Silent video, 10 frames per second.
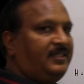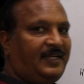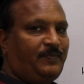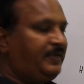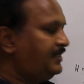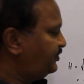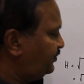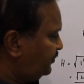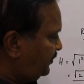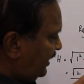That means
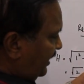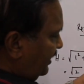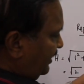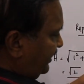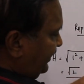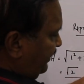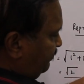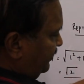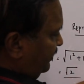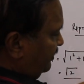you can
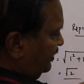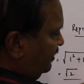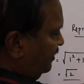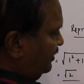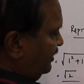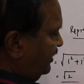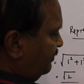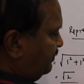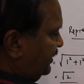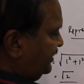keep the
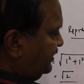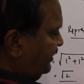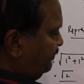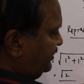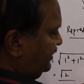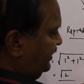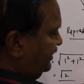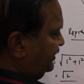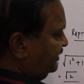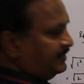compass tips
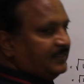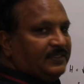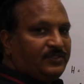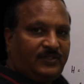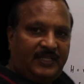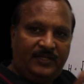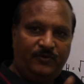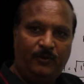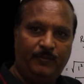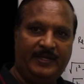here. So then
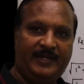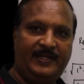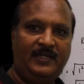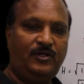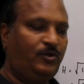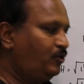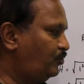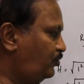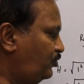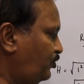you will be getting
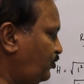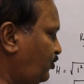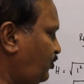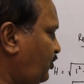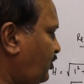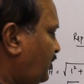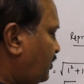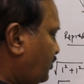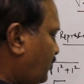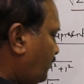root 2.
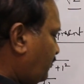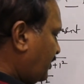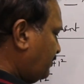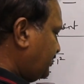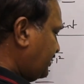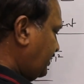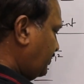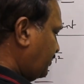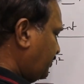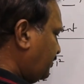So from
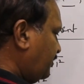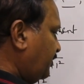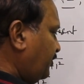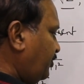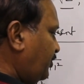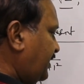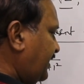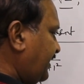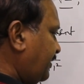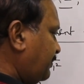0 you
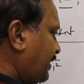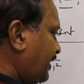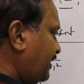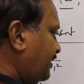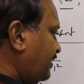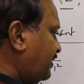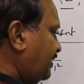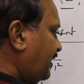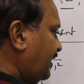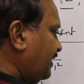cut and mark,
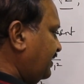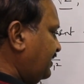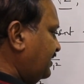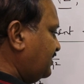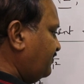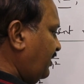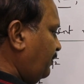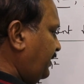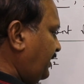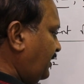and this will
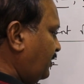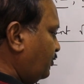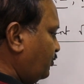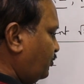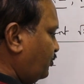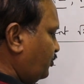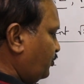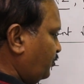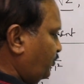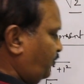be root 2.